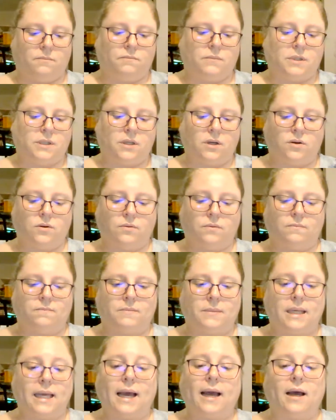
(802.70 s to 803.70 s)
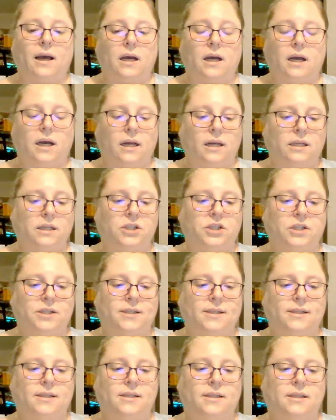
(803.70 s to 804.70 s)
So yeah, I
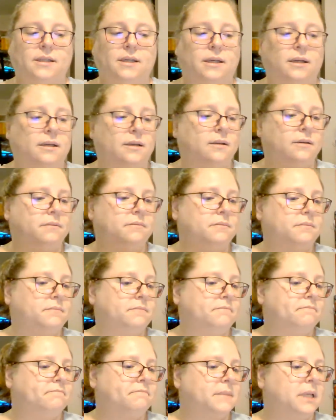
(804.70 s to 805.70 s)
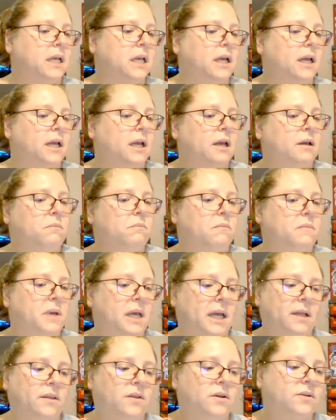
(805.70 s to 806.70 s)
just
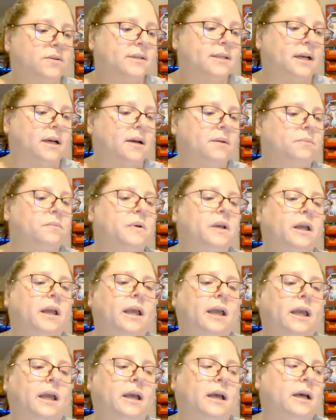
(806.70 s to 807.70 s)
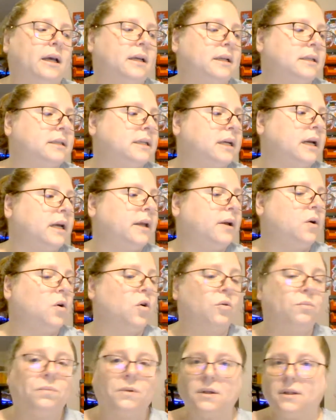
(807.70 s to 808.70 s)
made those up, and I
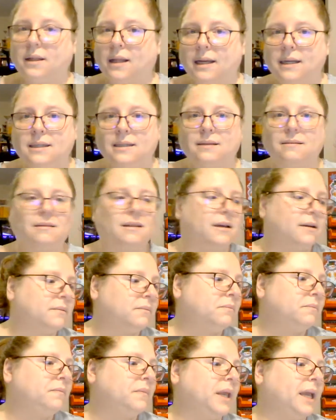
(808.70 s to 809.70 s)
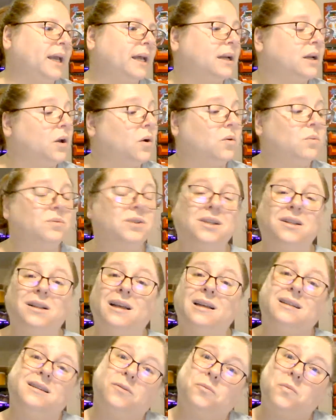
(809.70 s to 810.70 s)
hope you liked them, and I hope you
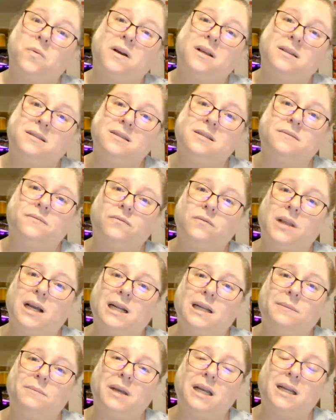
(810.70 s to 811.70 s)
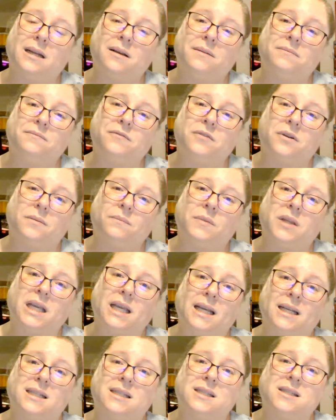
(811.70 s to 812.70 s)
liked the ones that I made up from the
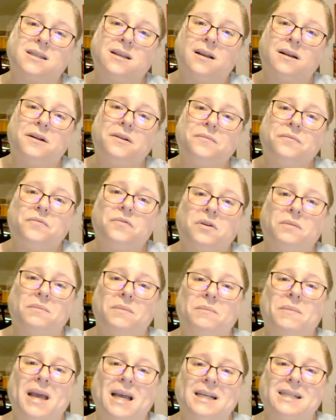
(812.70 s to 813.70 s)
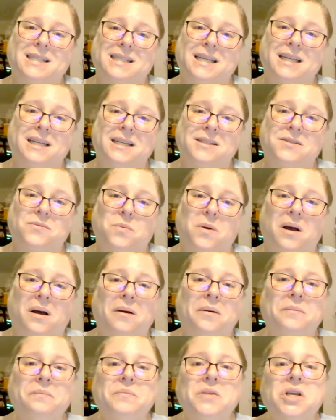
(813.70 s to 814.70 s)
kits from the magazine as
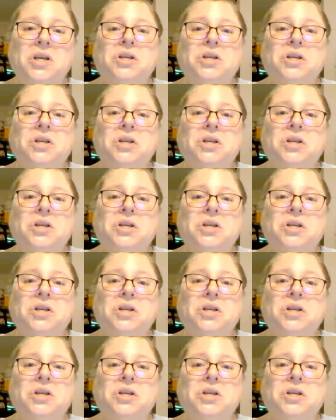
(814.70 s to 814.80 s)
well.